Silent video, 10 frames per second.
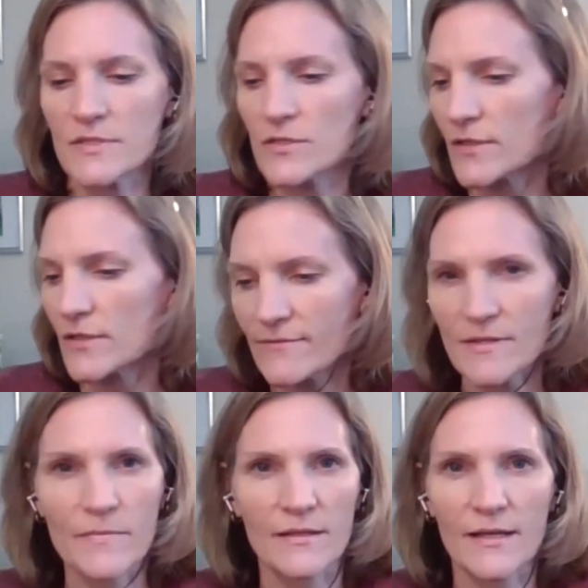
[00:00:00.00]
So you could have
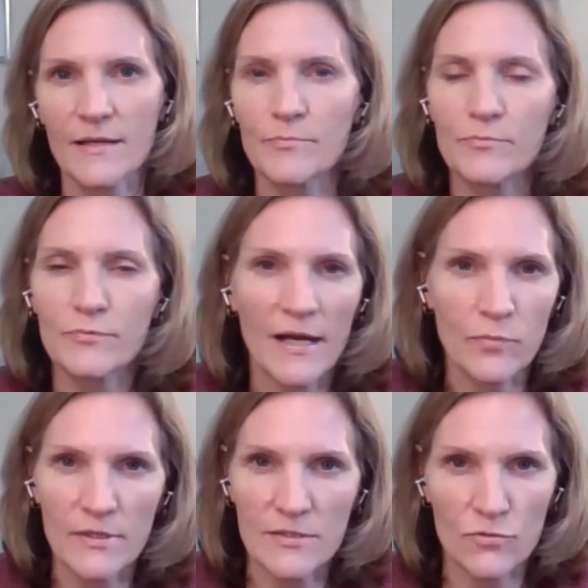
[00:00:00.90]
something like Proud
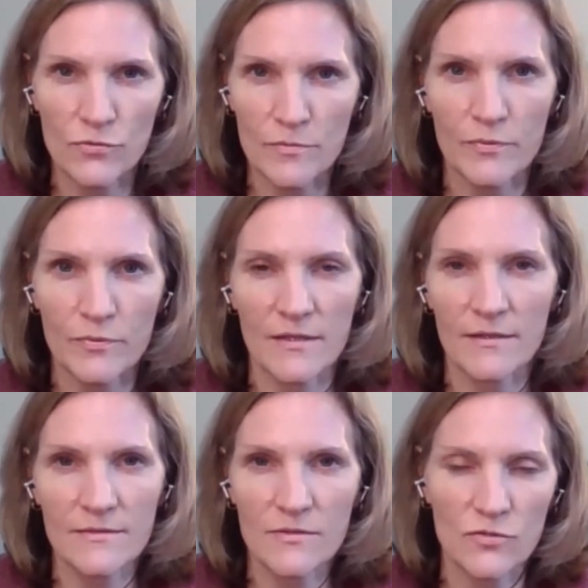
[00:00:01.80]
Boys group with
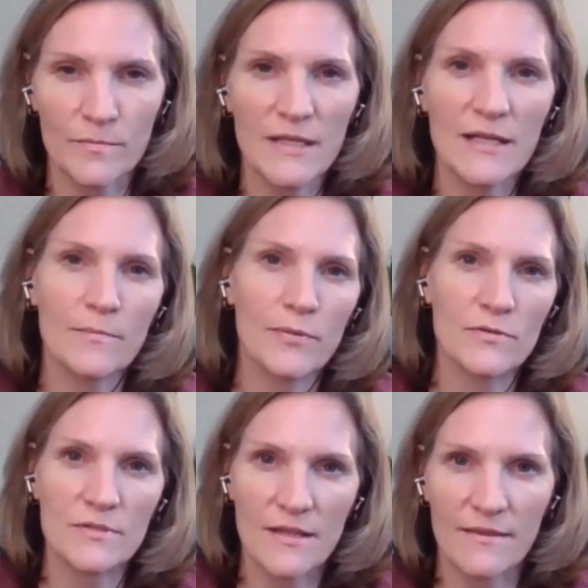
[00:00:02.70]
a social media
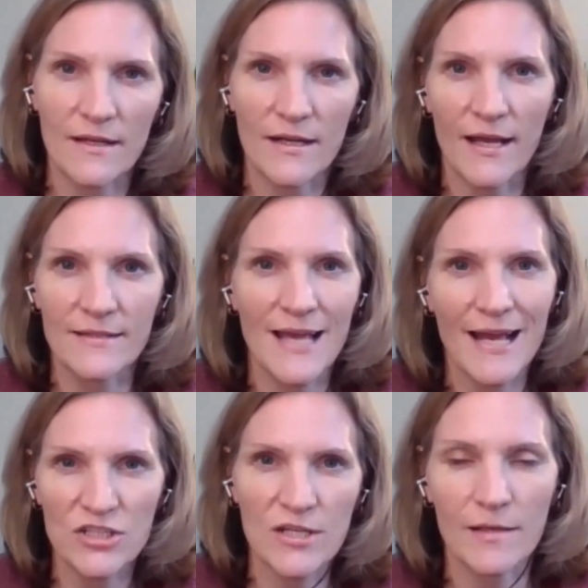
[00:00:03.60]
post that then adds
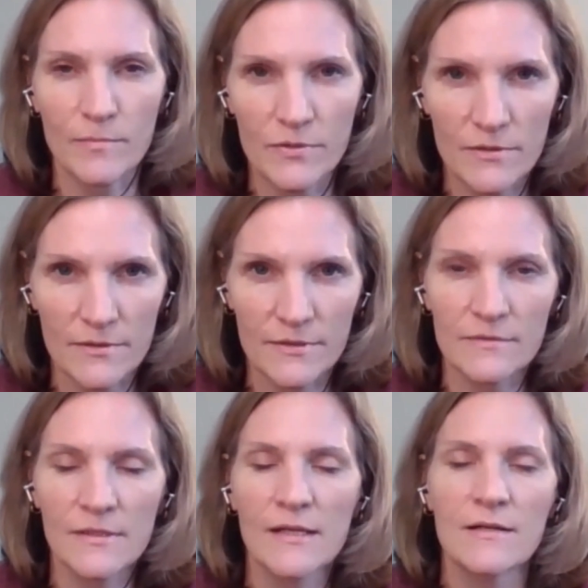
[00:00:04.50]
hashtag
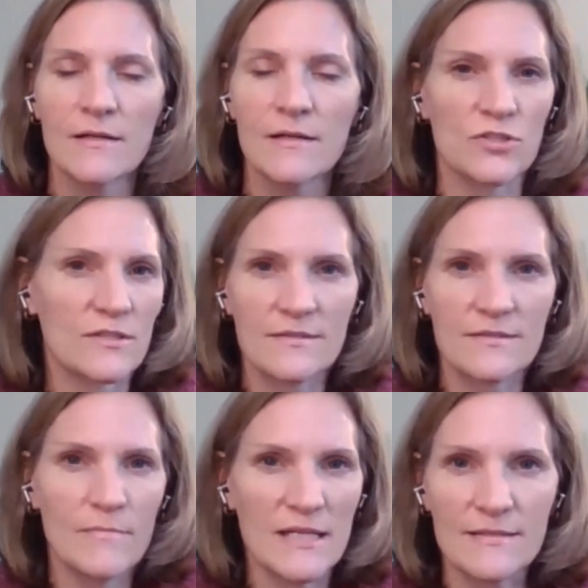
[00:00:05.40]
Boogaloo, which
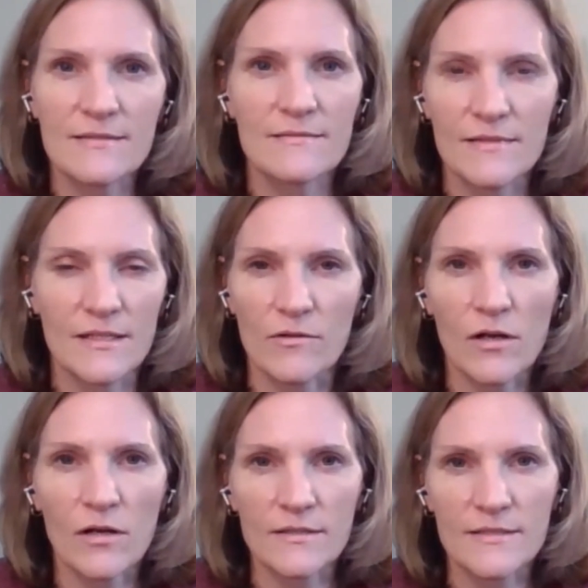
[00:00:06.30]
just means, a
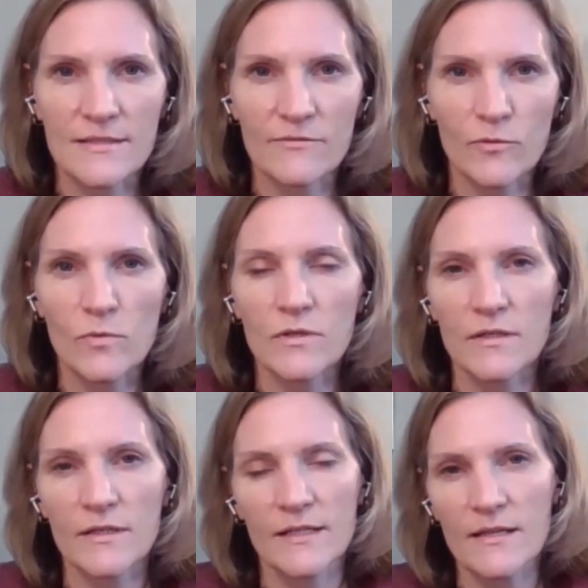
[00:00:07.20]
call to civil
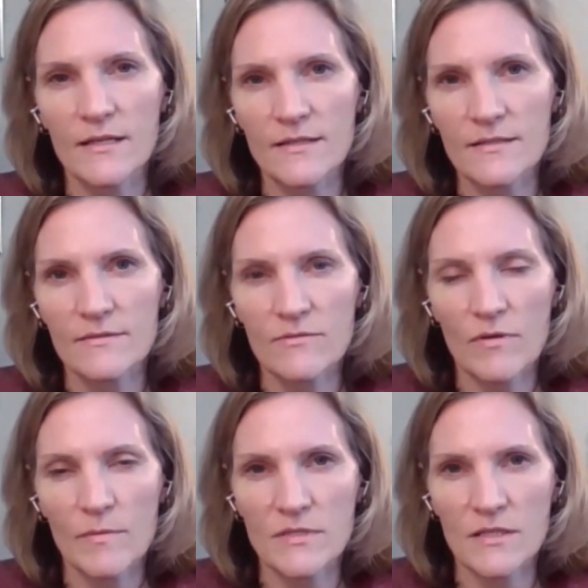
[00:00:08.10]
war. And I think the
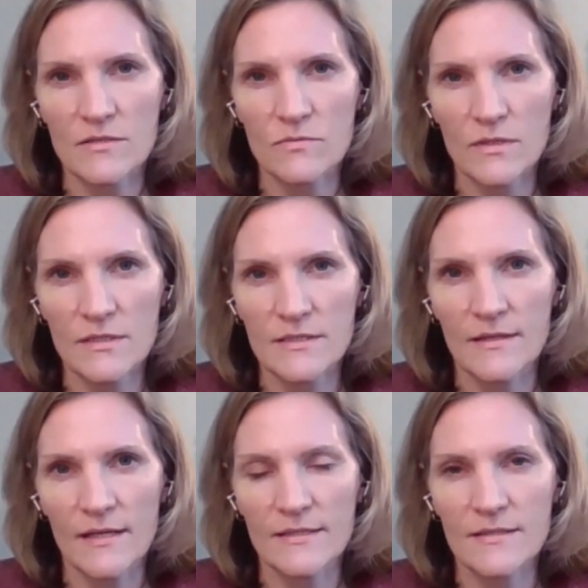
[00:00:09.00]
3%ers works
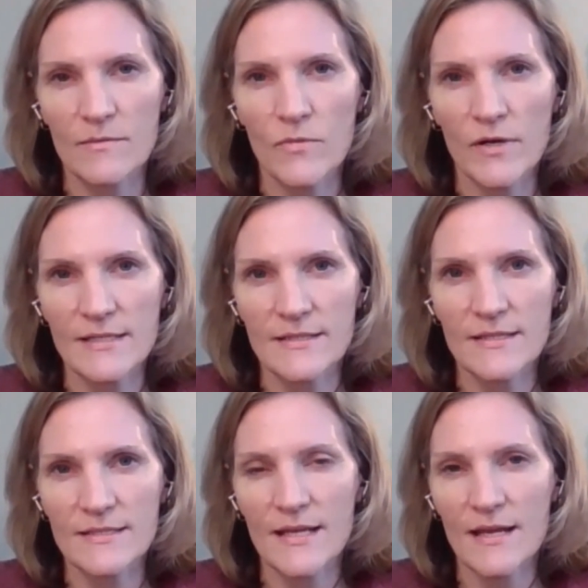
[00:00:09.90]
in some ways
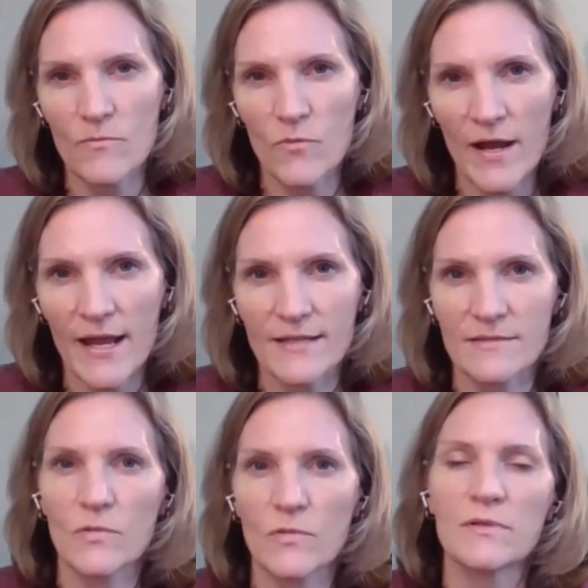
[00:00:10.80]
in the same way
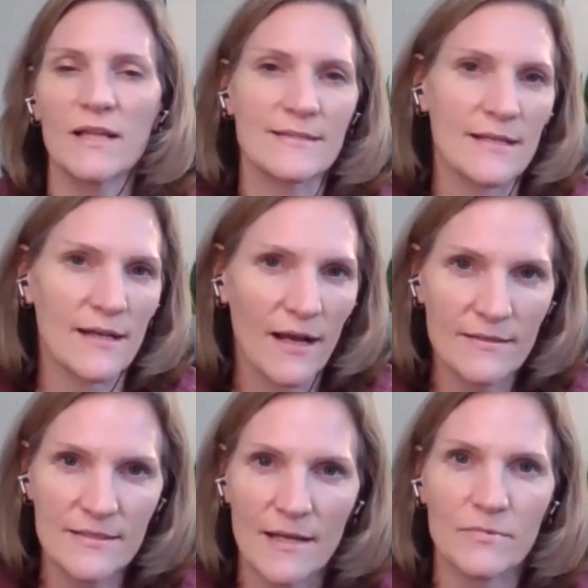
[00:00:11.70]
as a mobilizing
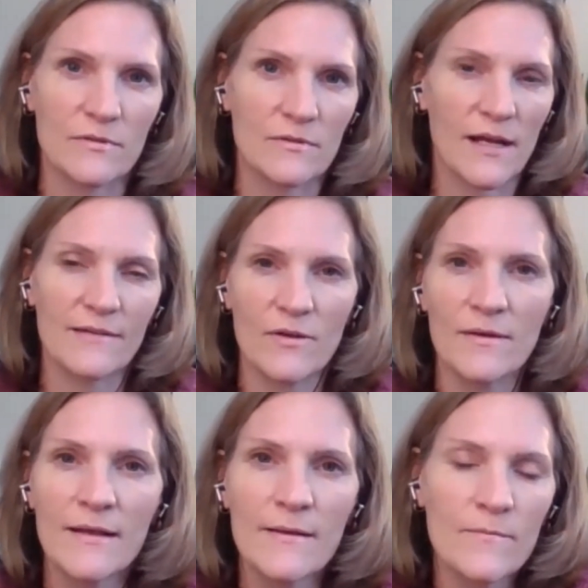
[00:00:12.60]
concept, or kind of
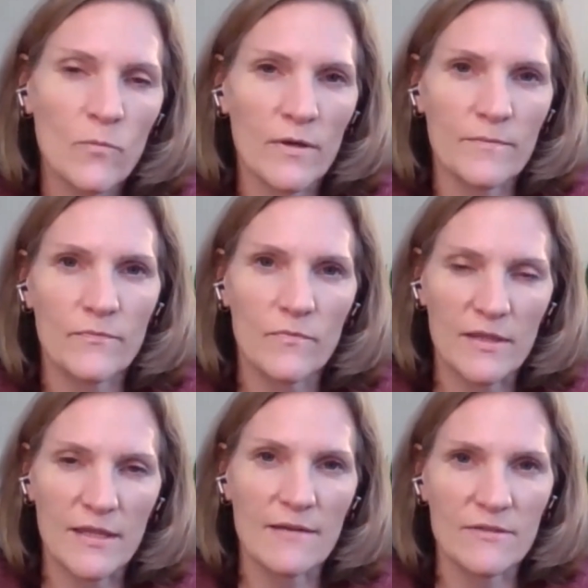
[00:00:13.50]

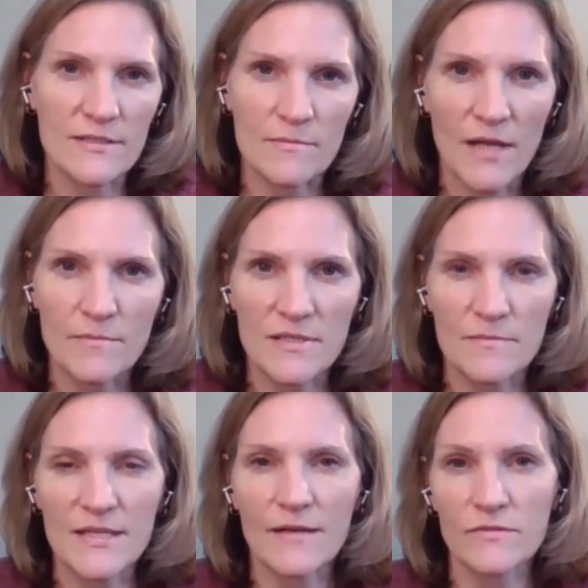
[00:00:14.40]
what they even sometimes
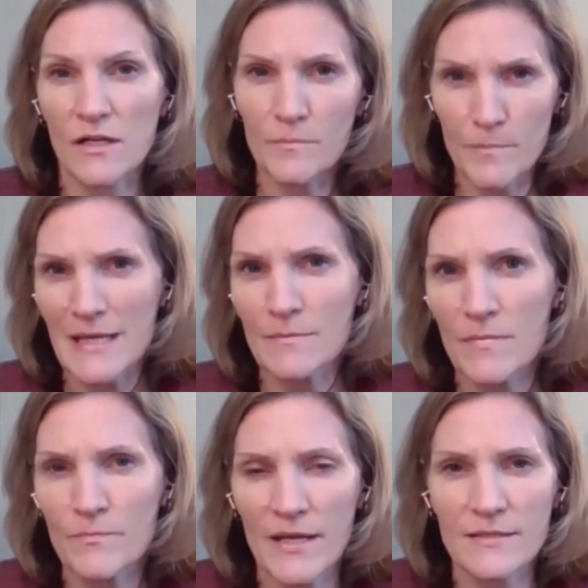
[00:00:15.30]
themselves call
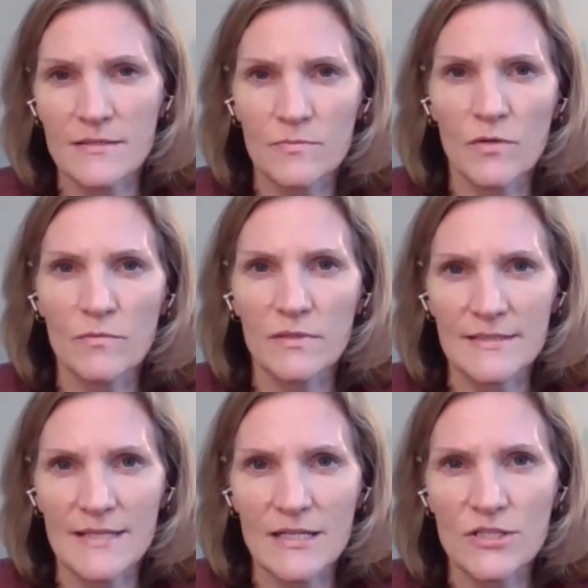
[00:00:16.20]
meme-based
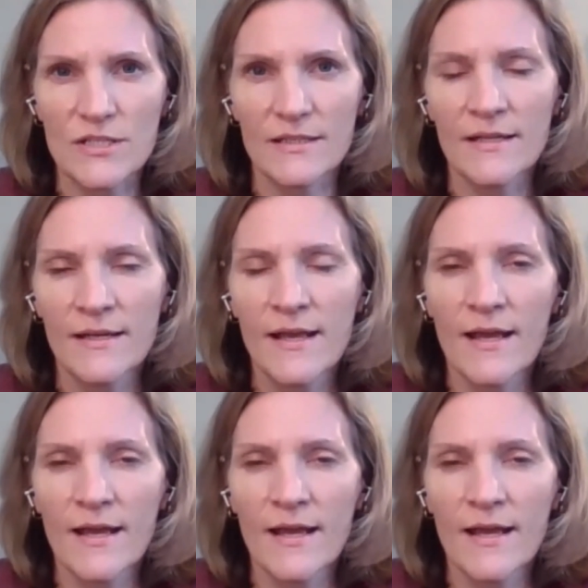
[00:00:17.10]
mobilization.